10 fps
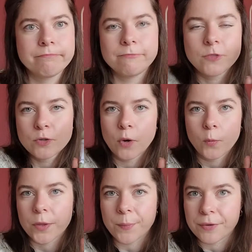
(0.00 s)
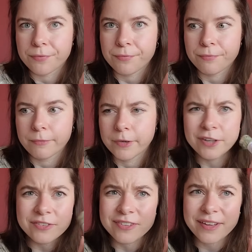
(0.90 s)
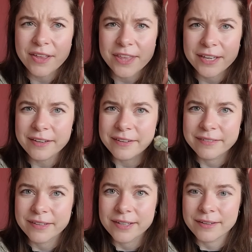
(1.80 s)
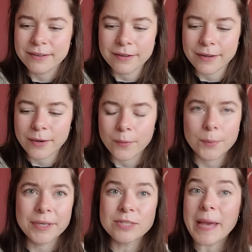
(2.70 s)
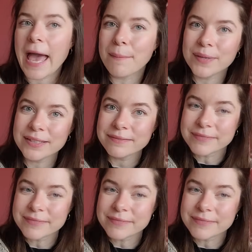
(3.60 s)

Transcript: to go with my gut, I think. What makes me happy.